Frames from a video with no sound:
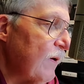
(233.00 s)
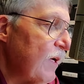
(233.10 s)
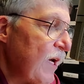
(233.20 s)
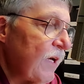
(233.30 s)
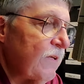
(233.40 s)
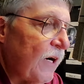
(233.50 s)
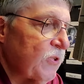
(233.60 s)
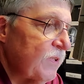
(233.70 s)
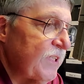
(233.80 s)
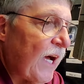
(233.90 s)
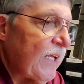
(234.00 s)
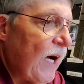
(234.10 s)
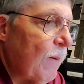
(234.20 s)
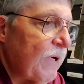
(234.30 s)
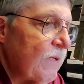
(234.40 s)
it tells you exactly
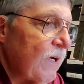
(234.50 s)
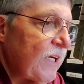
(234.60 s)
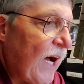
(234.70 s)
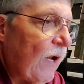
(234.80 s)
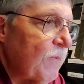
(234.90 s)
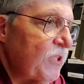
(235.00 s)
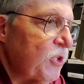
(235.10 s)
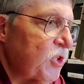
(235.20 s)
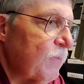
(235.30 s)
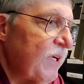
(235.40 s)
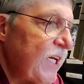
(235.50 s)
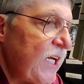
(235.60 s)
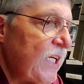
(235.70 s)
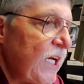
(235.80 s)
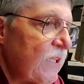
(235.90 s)
how many calories you should be
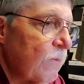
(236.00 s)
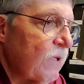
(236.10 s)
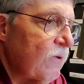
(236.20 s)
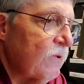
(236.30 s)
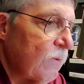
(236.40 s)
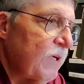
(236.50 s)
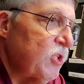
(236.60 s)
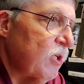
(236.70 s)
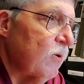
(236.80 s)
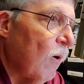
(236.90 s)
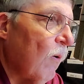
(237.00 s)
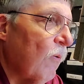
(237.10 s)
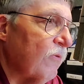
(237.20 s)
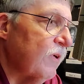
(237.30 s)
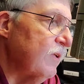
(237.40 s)
eating to reach your
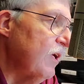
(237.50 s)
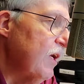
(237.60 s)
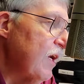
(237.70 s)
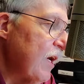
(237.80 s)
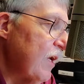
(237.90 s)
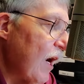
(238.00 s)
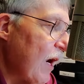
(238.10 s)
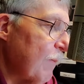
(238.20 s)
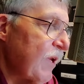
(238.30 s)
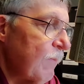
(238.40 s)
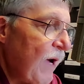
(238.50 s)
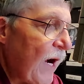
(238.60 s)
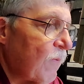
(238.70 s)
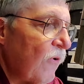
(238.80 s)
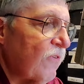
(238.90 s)
goals, and how many
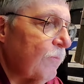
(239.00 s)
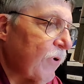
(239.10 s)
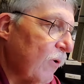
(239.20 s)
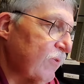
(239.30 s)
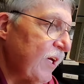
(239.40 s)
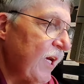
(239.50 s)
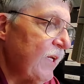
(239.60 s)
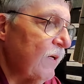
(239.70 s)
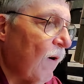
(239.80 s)
macros and protein and all